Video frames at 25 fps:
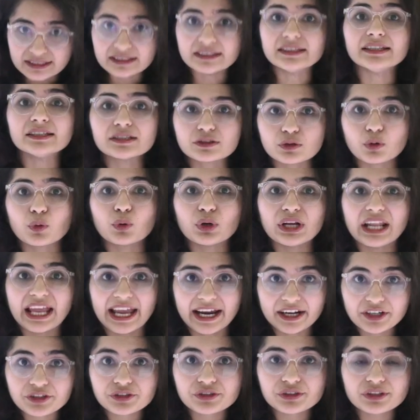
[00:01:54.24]
this whole
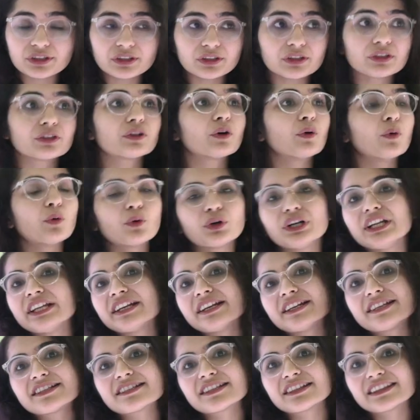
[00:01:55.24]
action, the only
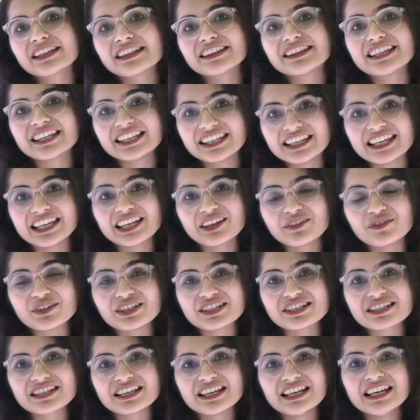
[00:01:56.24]
reason that they gave
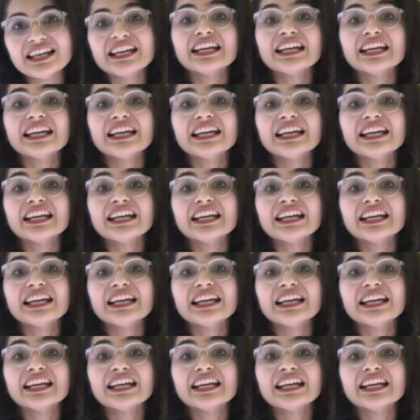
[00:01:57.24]
is